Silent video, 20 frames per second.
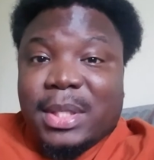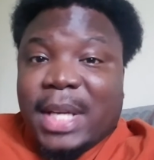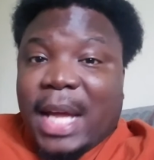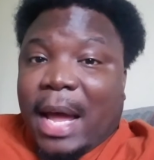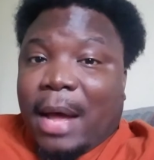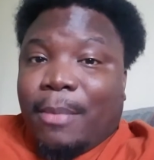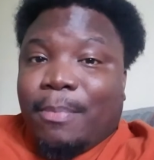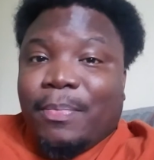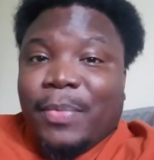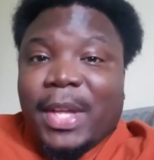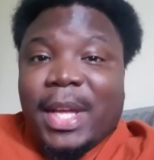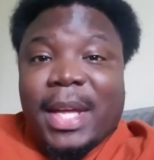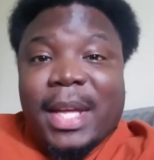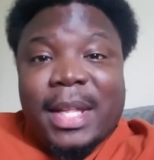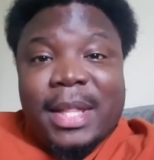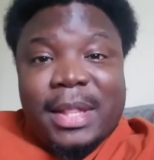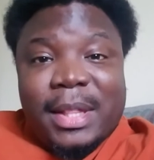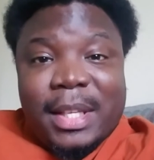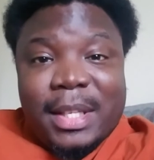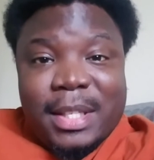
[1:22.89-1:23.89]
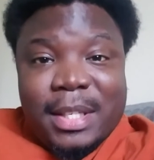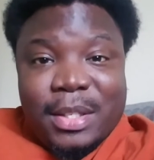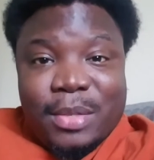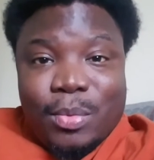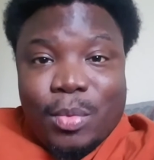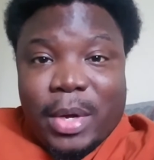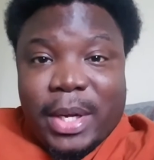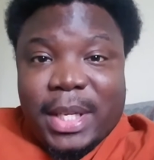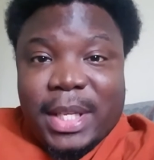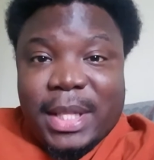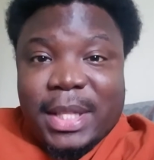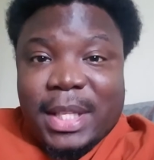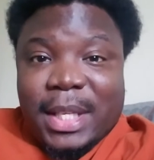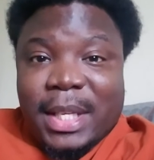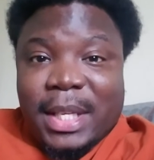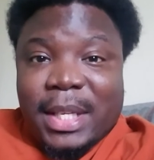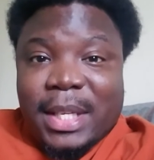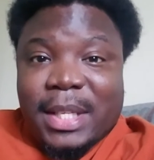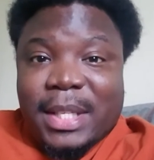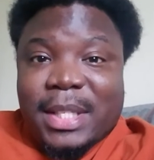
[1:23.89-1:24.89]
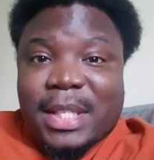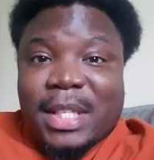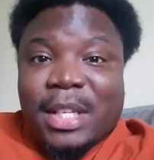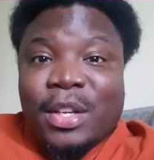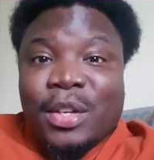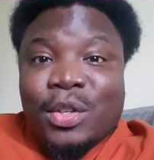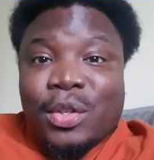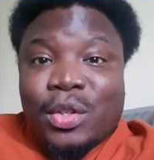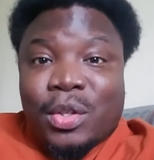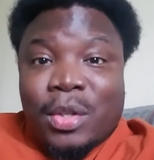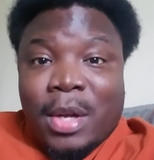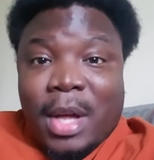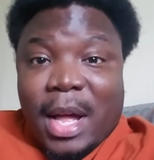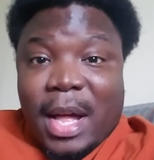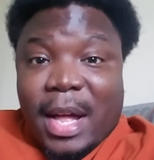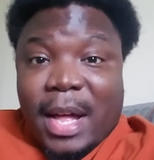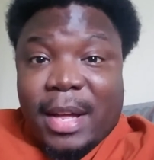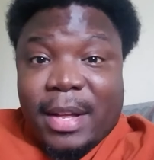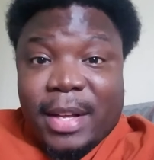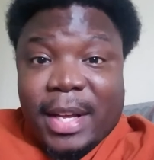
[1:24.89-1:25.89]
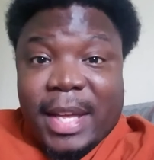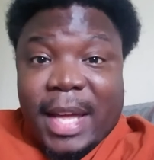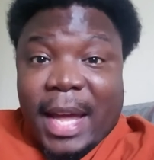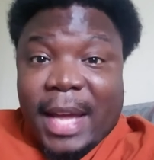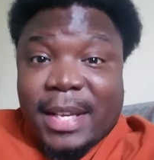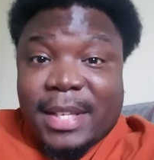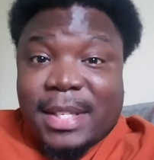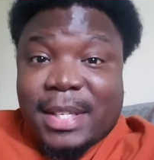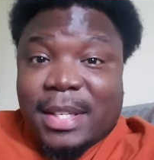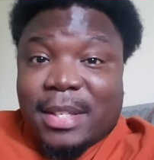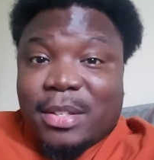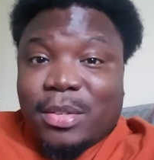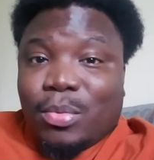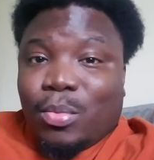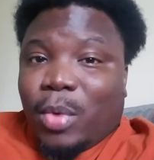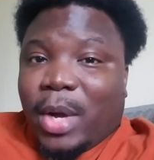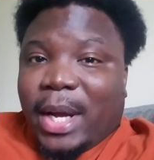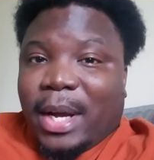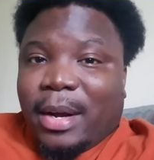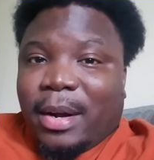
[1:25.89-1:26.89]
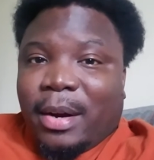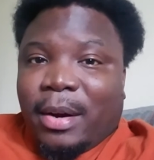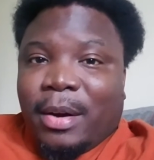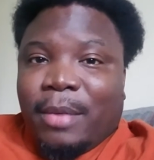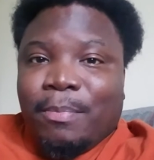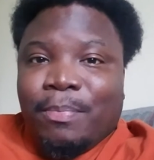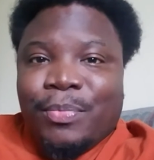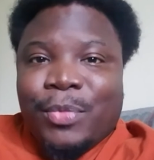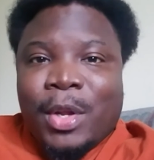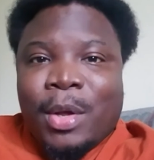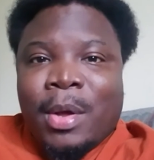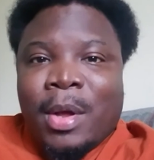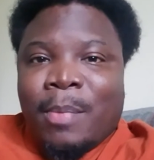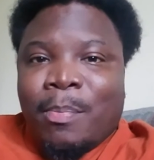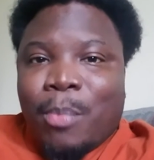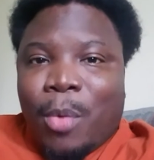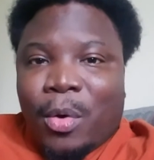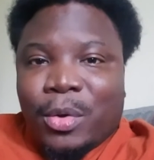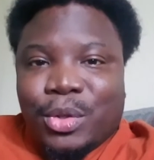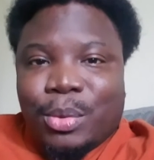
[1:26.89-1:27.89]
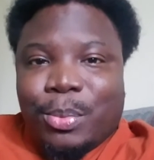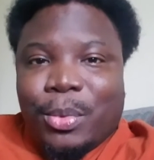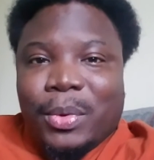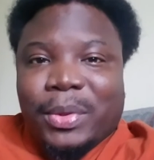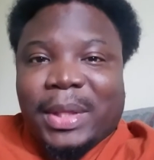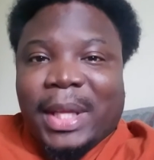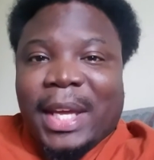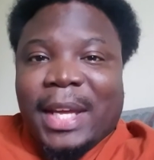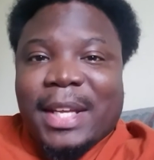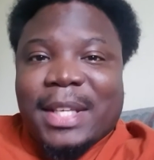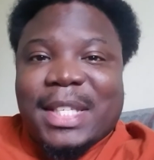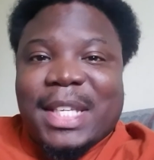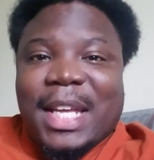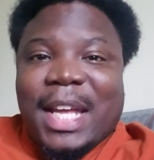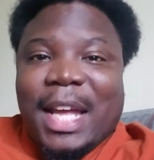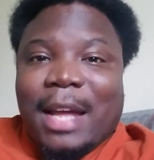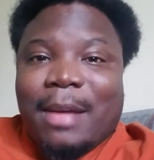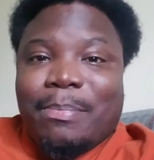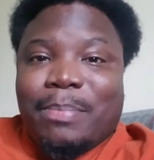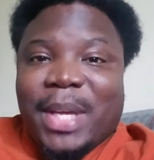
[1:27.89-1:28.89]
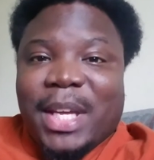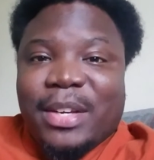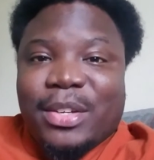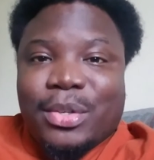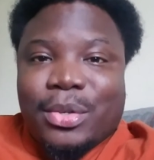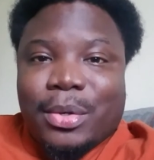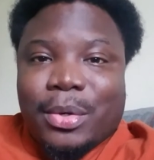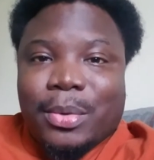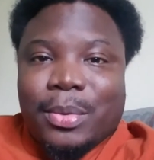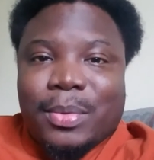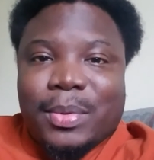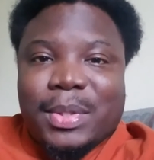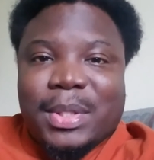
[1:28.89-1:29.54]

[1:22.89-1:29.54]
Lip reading: Now, this is one of these cases where multiple things can be true.